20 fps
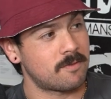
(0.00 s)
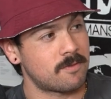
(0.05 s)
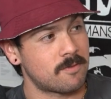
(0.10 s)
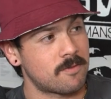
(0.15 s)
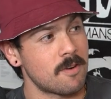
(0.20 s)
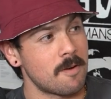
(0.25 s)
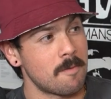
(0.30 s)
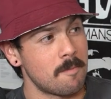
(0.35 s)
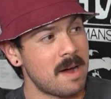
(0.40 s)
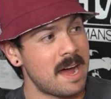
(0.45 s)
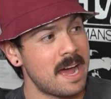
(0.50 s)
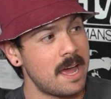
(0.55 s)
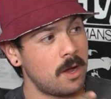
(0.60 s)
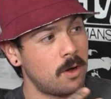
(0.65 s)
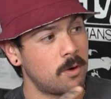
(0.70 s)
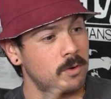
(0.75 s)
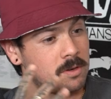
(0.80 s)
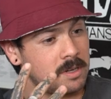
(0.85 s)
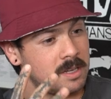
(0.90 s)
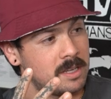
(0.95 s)
From my
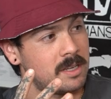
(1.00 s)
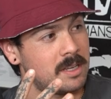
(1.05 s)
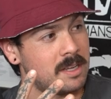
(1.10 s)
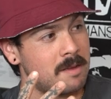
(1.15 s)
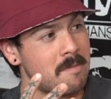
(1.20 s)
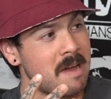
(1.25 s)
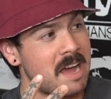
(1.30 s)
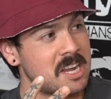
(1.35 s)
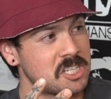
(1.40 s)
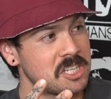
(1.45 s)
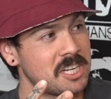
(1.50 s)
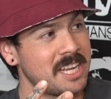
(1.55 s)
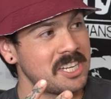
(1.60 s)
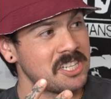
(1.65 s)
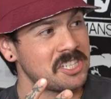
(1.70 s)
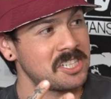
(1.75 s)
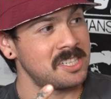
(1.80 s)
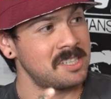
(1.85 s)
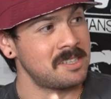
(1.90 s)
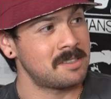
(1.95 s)
own
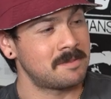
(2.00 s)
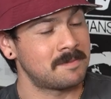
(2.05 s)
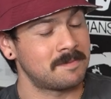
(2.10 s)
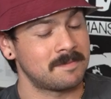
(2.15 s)
imagination,